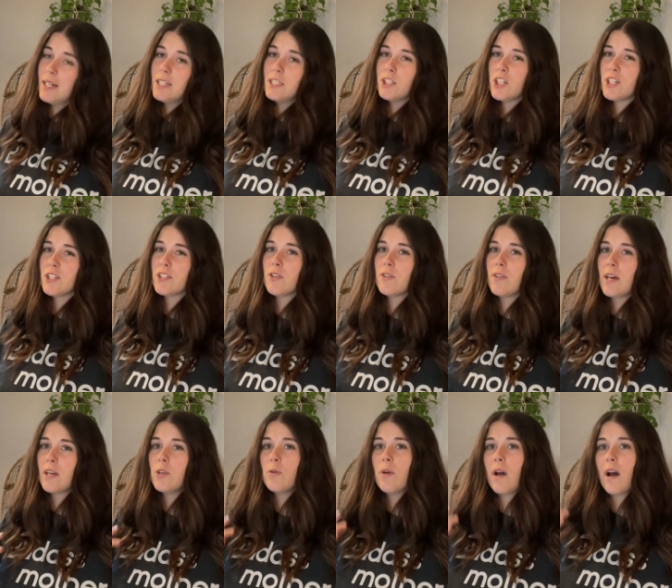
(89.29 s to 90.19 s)
just so
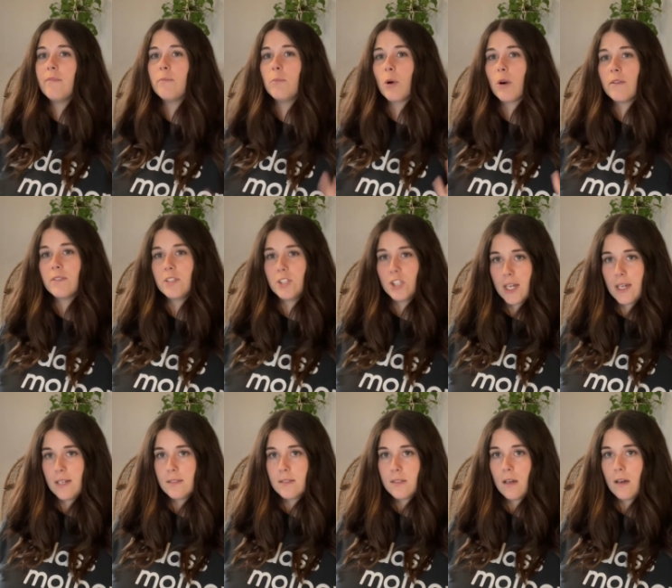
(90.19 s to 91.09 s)
that you have more of a
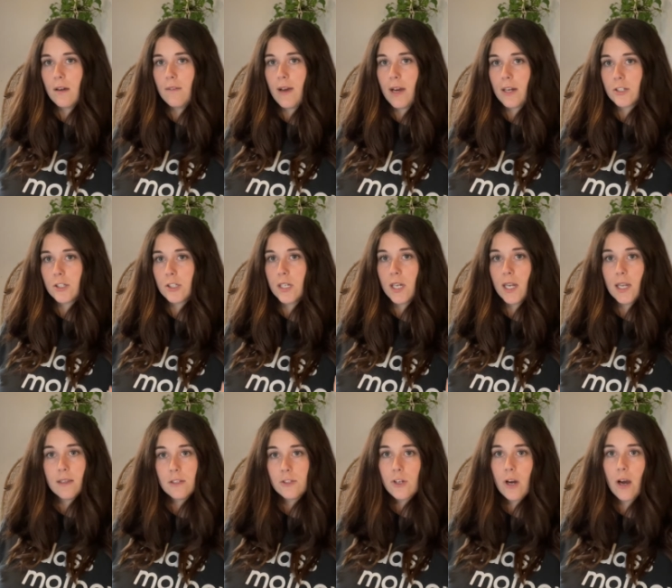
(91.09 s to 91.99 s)
chance of actually getting
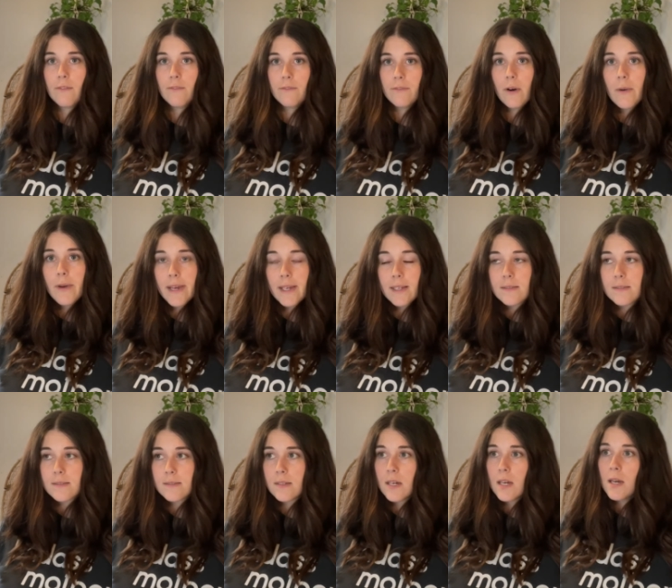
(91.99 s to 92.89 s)
the shot in
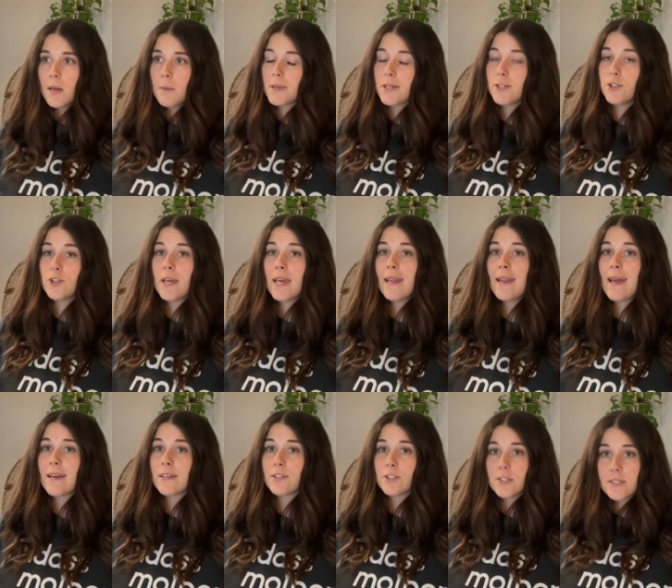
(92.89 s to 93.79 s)
focus, because you can't
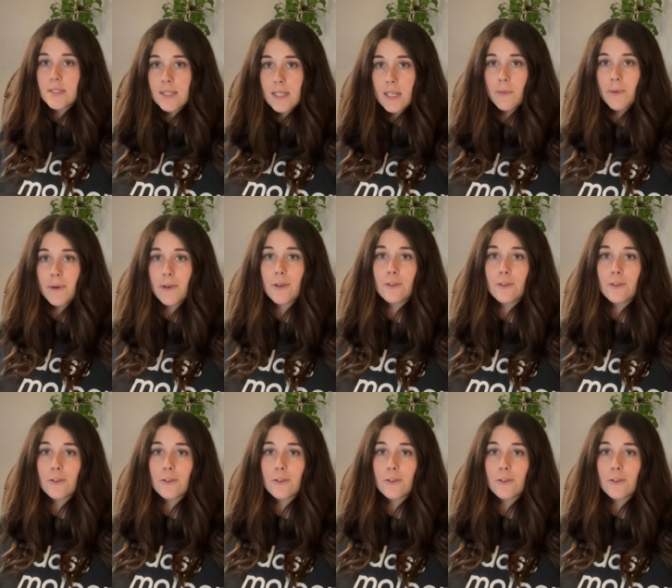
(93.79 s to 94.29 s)
actually see what you're